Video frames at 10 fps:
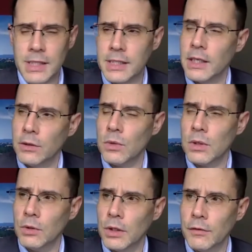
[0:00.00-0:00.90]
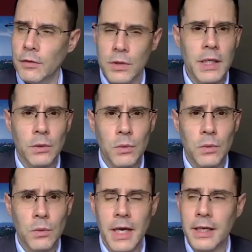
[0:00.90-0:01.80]
That's not the word I'm looking for. It's not the word
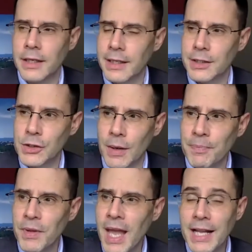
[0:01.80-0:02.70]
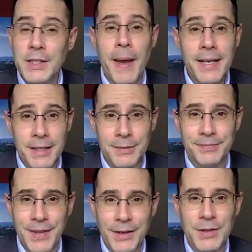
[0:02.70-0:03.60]
indebted. It's dependent,
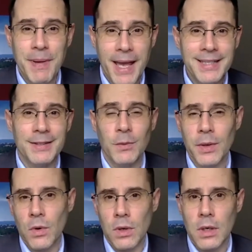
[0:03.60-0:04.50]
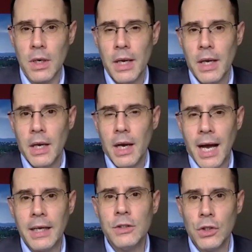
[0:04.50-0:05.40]
how dependent we were
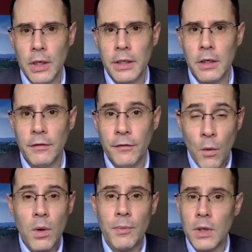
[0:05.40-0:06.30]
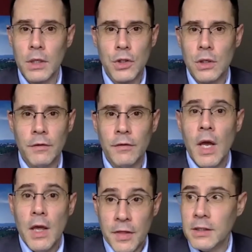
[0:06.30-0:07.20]
on China for production of
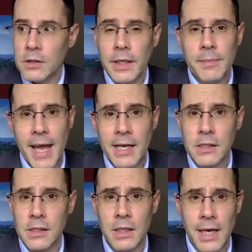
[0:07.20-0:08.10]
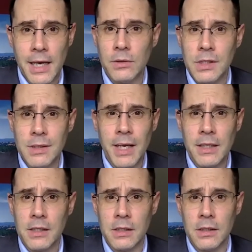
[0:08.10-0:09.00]
things like masks and gowns and
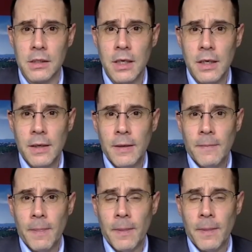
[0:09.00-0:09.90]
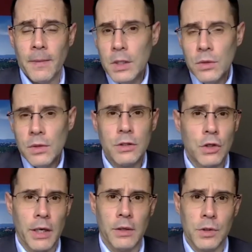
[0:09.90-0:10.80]
medicines. We knew that
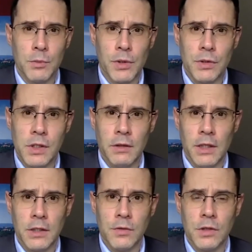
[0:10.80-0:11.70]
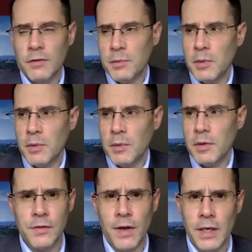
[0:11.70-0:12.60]
China was producing lots of stuff, but we thought it was
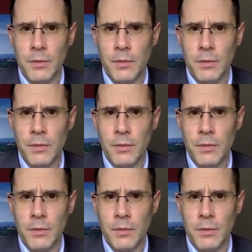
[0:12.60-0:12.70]
fine.